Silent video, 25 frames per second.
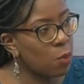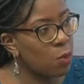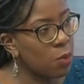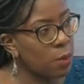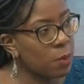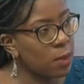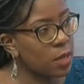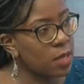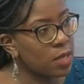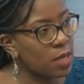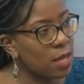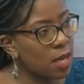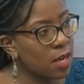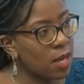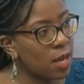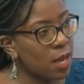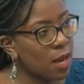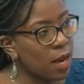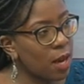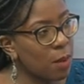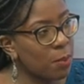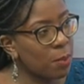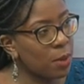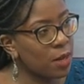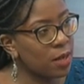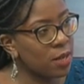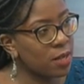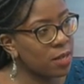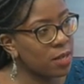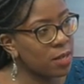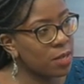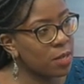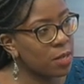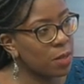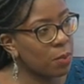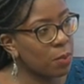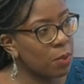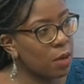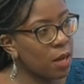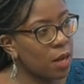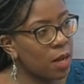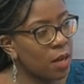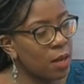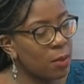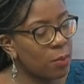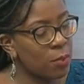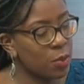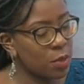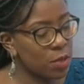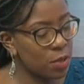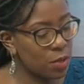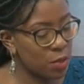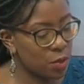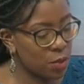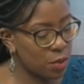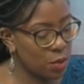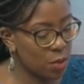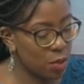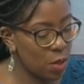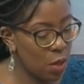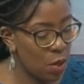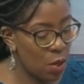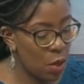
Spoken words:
Women taking up leadership positions.